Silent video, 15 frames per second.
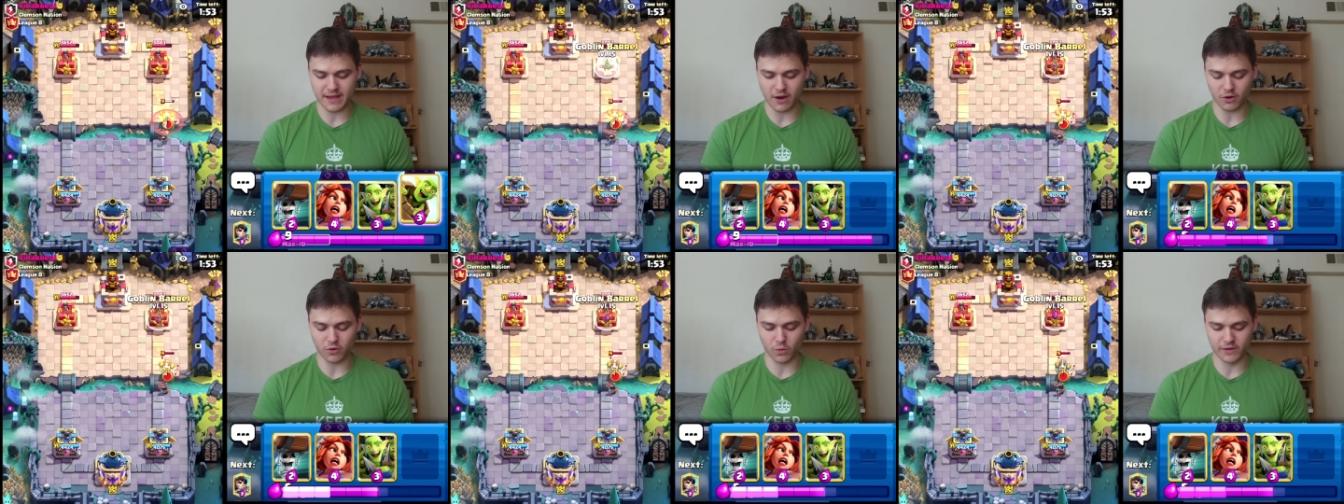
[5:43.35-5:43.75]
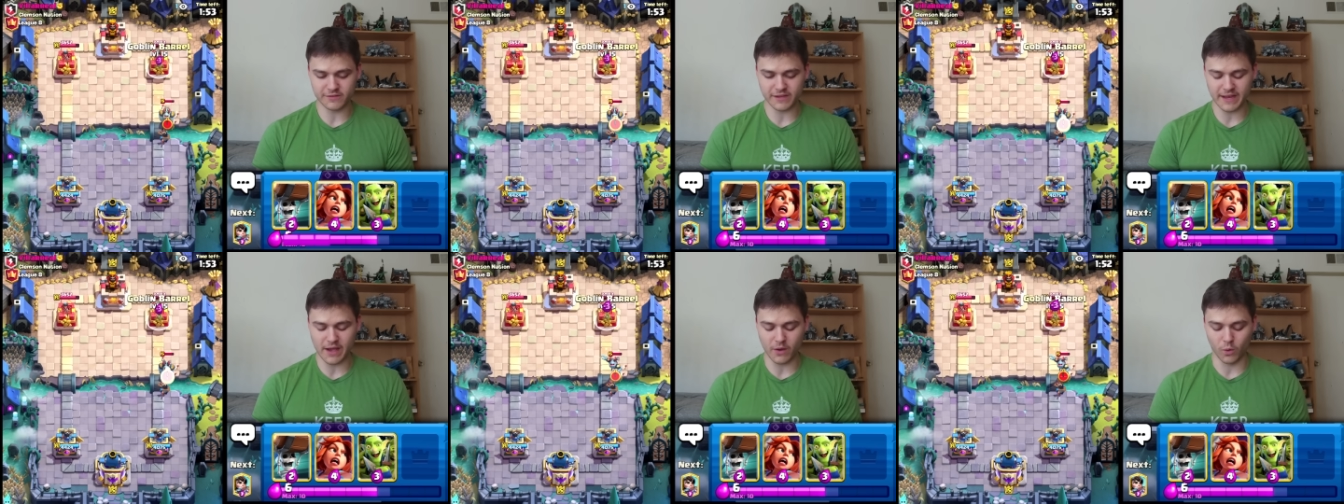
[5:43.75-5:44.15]
Our goal is
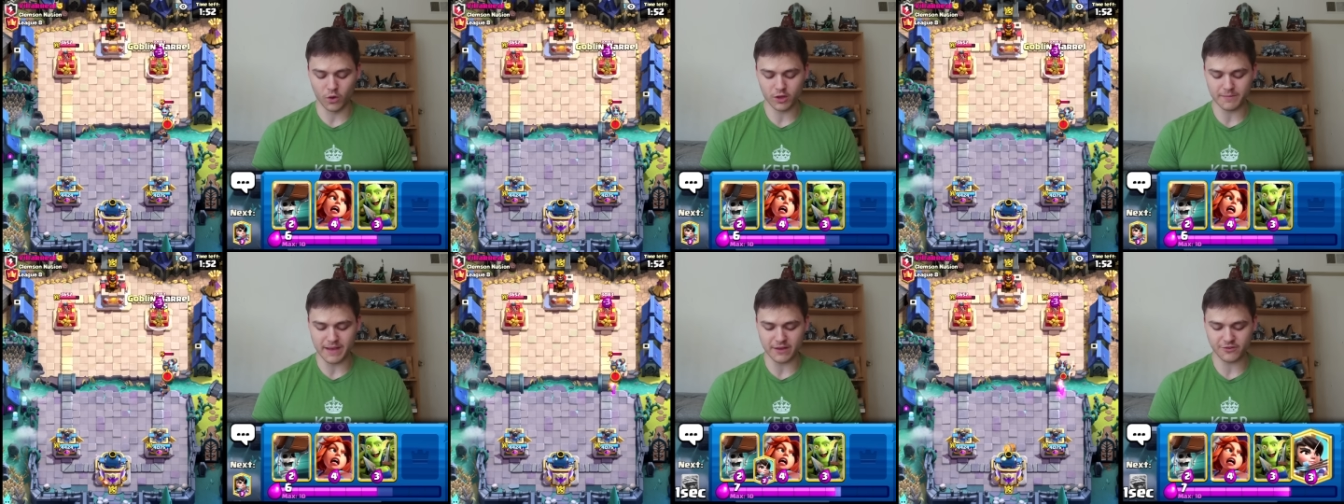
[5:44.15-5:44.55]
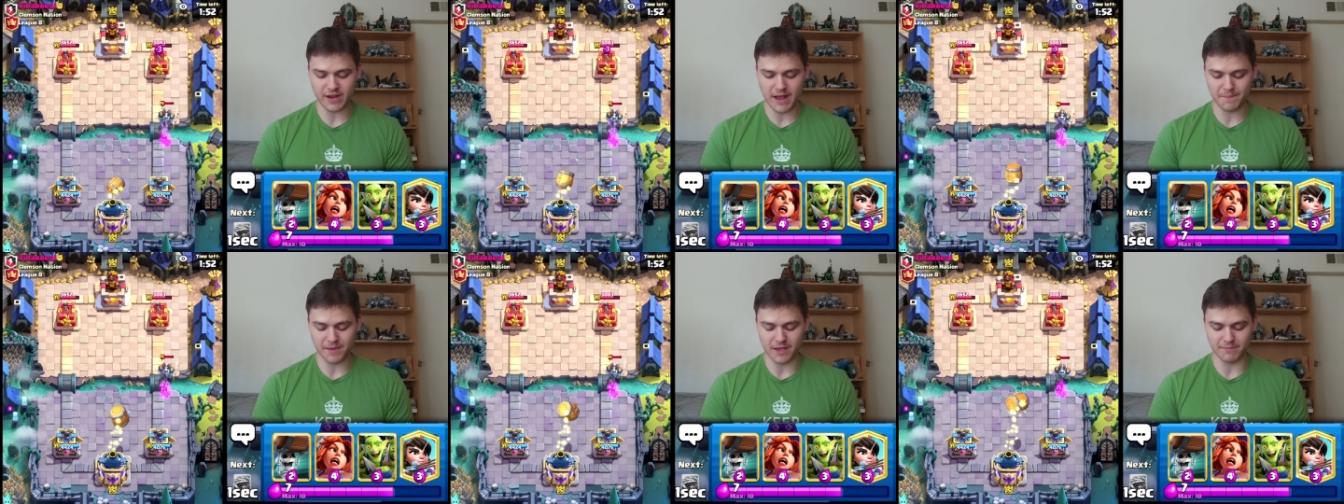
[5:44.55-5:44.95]
to get Ultimate
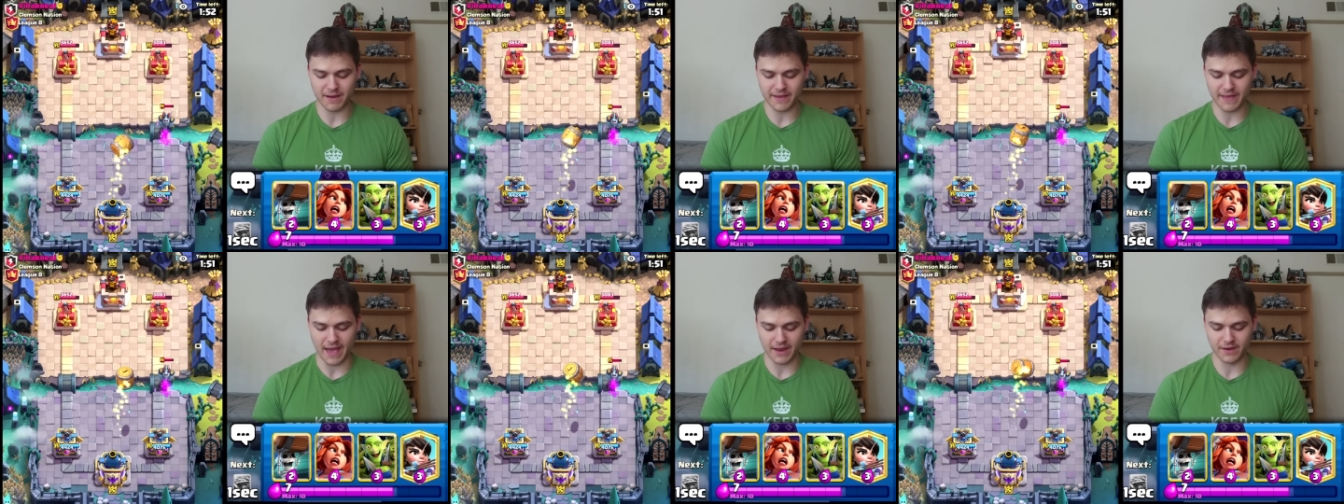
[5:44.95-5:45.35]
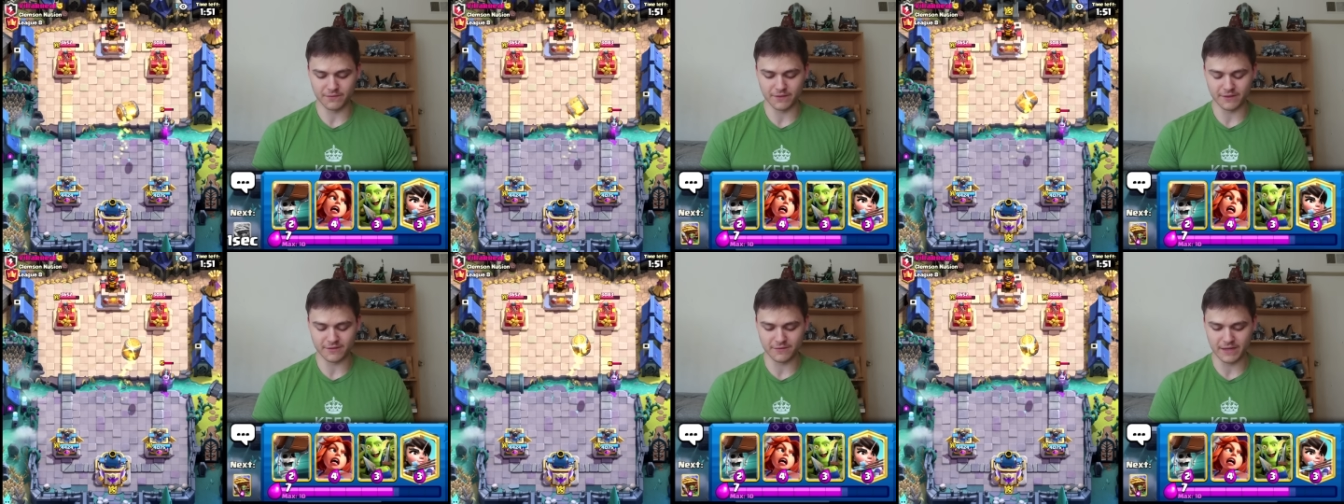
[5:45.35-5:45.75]
Champion by the end of
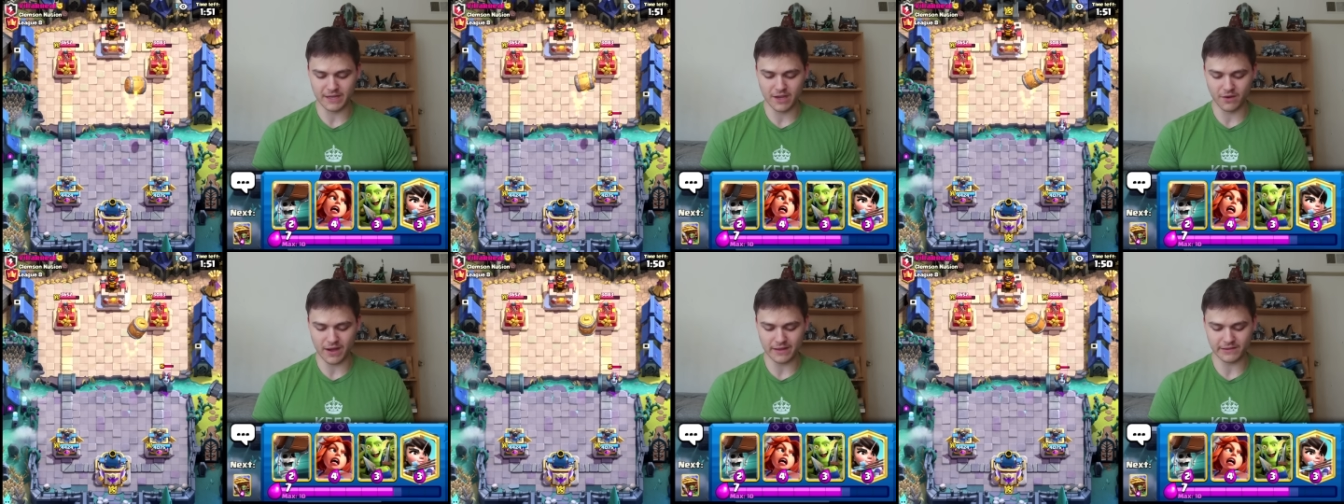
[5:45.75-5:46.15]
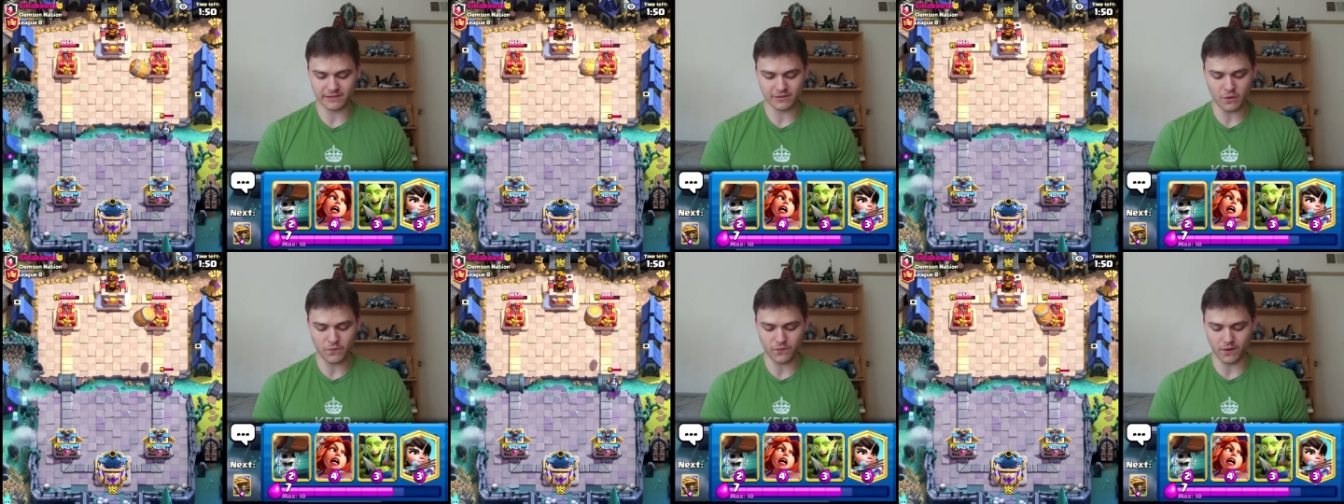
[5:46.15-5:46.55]
this video, and
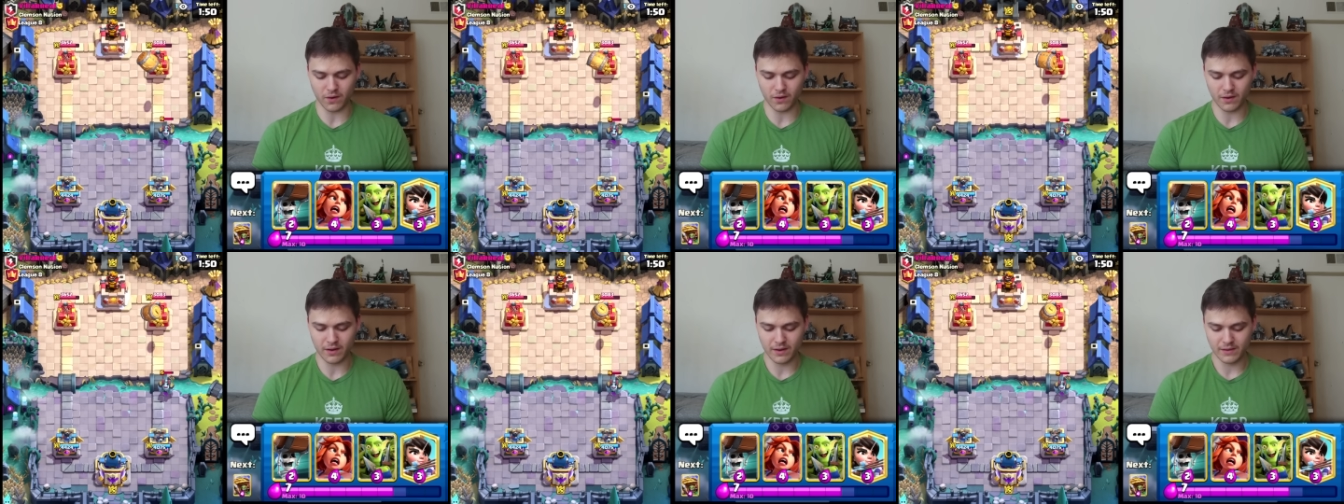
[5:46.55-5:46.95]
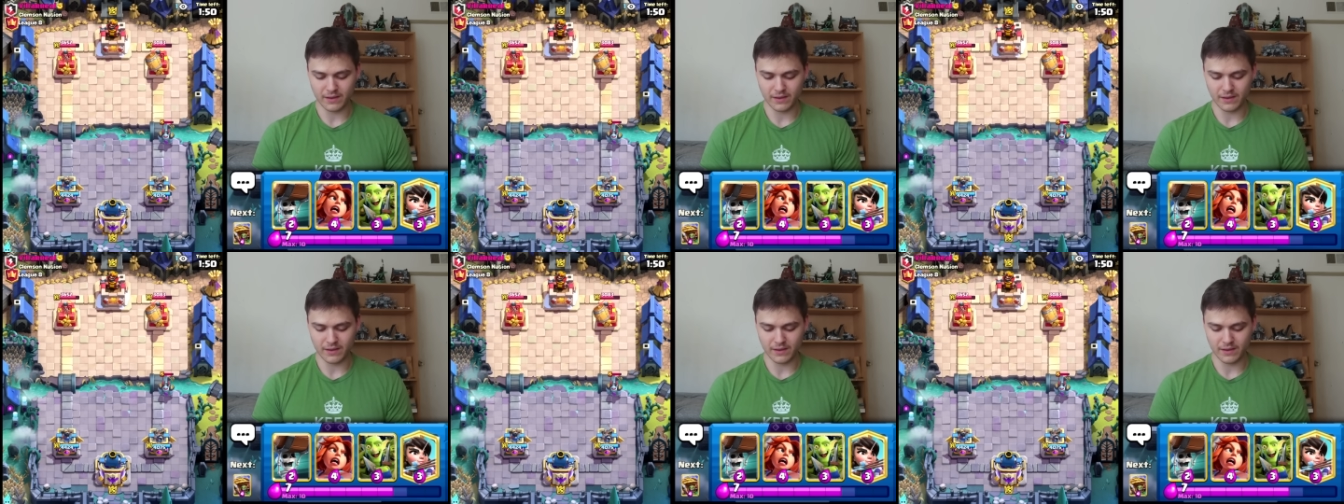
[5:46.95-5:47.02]
so far,